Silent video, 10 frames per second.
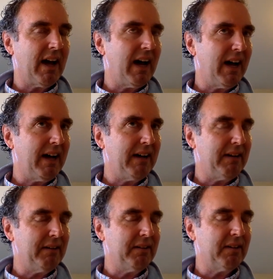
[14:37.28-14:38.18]

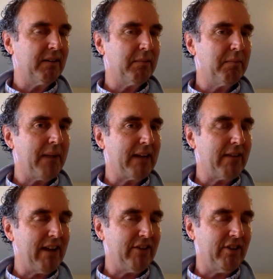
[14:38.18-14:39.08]
uh,
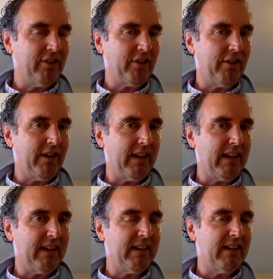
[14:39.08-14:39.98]
migration
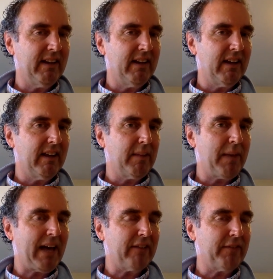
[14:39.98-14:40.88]
journey in the
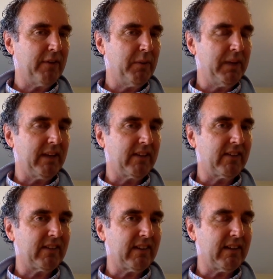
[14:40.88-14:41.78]
past few
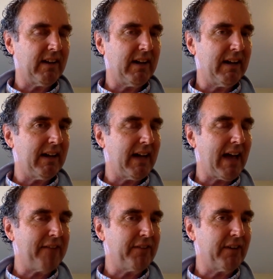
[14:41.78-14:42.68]
weeks. Uh,
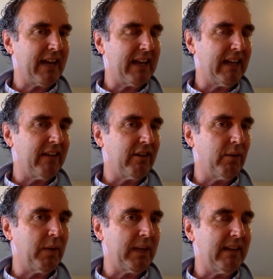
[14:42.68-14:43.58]
after getting
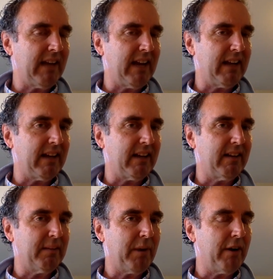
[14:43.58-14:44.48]
into Wikidata,
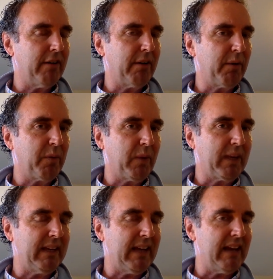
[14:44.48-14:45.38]
partnering with
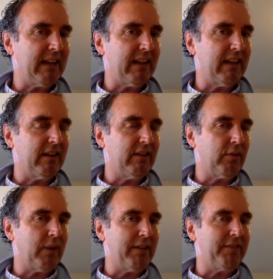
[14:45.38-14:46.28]
Wikidata in
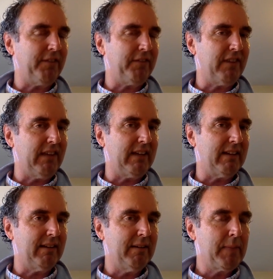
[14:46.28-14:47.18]

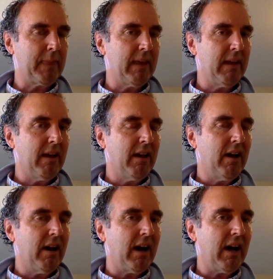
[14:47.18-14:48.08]
2015.
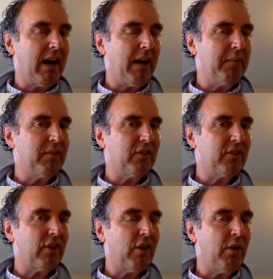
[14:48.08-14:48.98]
Um,
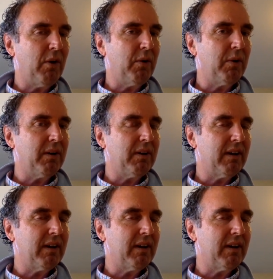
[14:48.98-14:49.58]
so